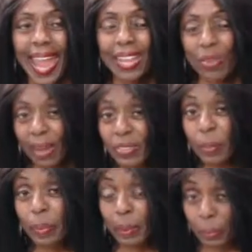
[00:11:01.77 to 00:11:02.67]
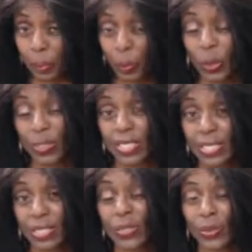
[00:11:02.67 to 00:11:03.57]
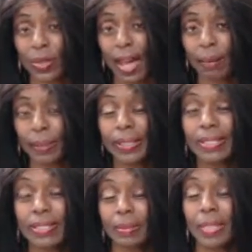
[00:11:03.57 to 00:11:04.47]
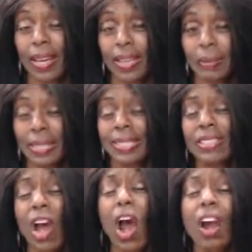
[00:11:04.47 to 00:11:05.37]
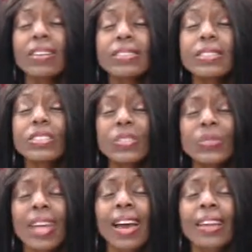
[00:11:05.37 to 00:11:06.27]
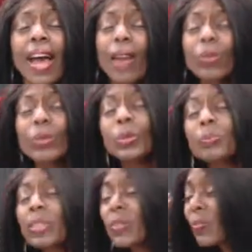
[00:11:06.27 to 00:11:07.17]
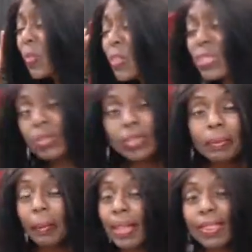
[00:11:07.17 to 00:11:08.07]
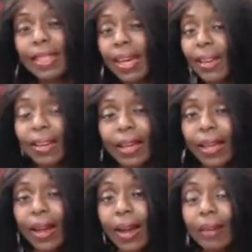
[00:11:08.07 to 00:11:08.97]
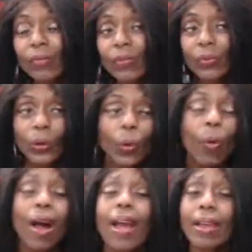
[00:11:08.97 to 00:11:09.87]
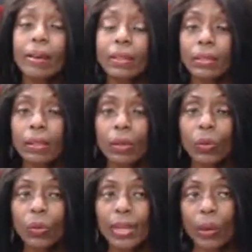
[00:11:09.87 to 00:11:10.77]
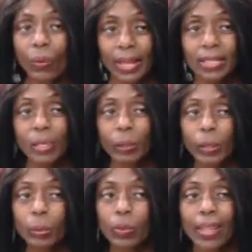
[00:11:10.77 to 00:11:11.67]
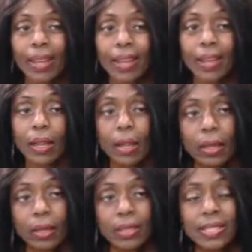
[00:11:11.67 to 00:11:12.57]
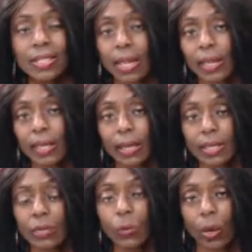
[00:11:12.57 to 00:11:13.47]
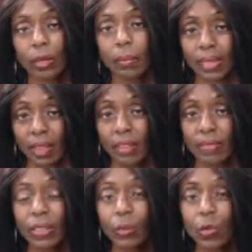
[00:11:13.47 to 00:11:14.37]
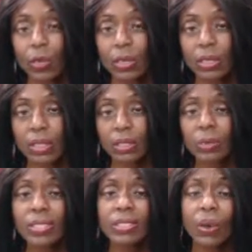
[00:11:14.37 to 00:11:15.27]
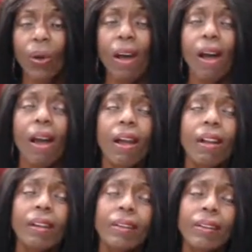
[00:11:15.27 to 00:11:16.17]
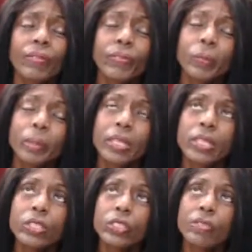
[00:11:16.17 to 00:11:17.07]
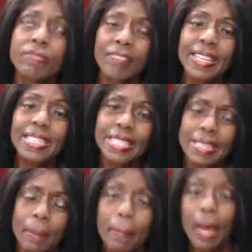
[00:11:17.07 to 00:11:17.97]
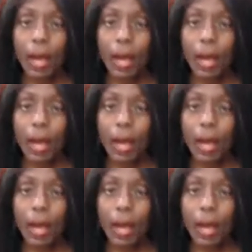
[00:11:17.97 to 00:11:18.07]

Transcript: You have to be a big person to do that, because sometimes it's hard to do that. I will be the first to admit that for a while, when I ran into people that I decided I didn't want in my life anymore, it was so hard for me to face them.